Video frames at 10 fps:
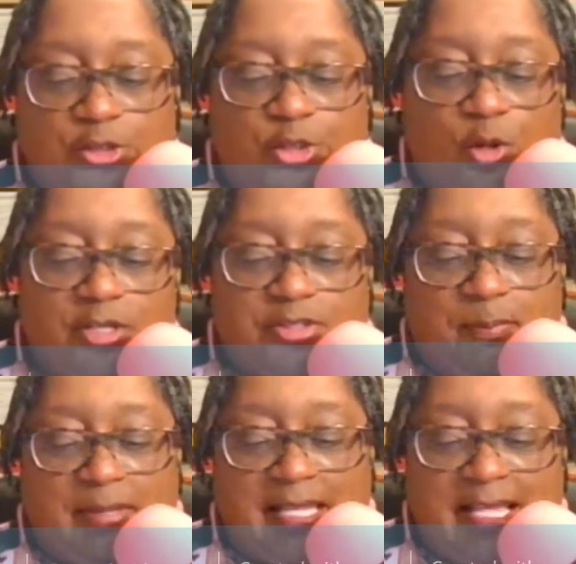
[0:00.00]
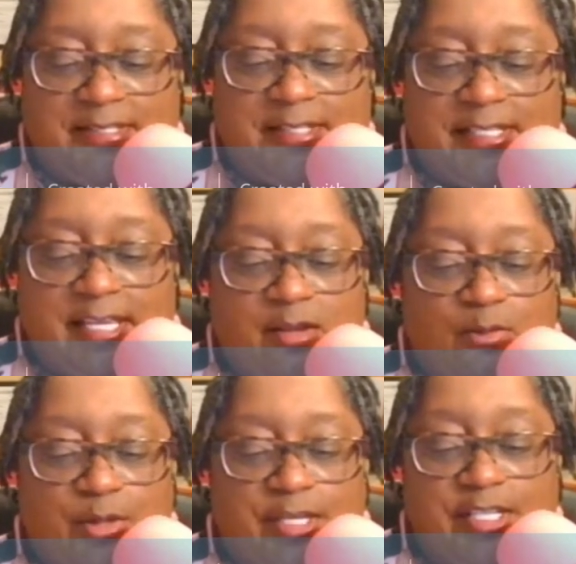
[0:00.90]
Georgia Plastic
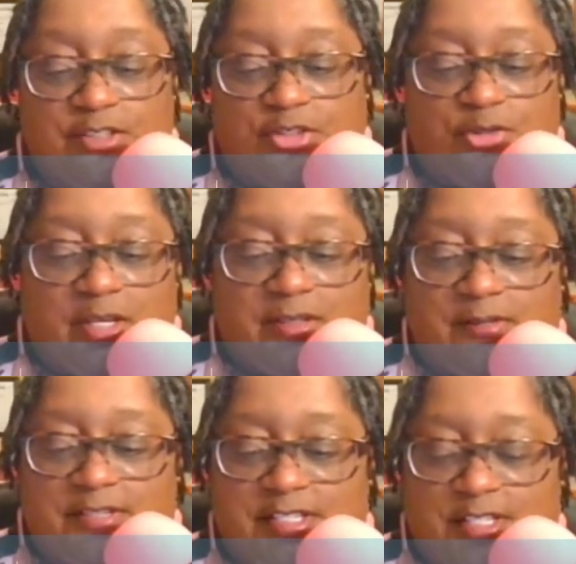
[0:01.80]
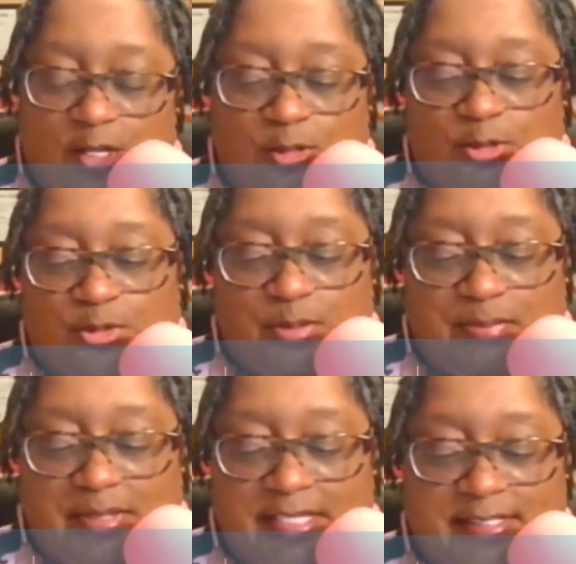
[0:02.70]
and Reconstructive Surgery
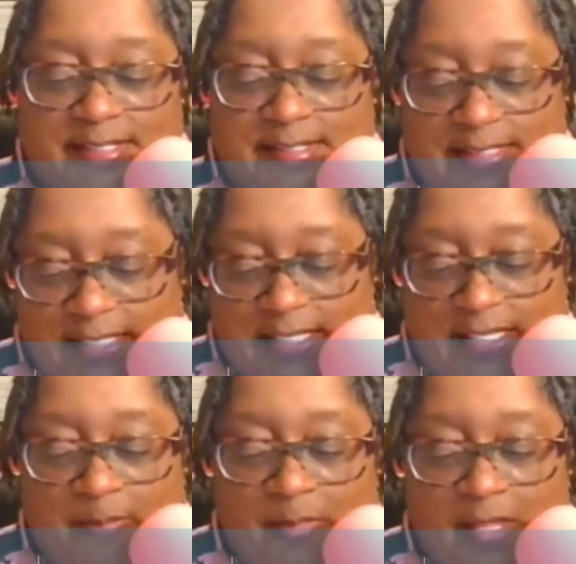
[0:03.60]
PC.